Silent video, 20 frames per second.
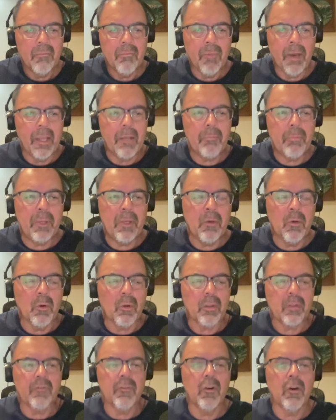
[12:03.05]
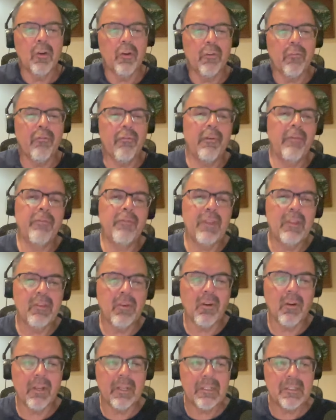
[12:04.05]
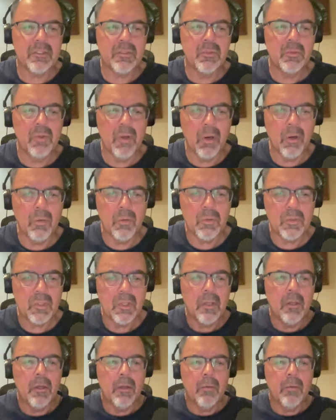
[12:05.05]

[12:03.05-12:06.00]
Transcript: Might be north of 150 targets. Who knows?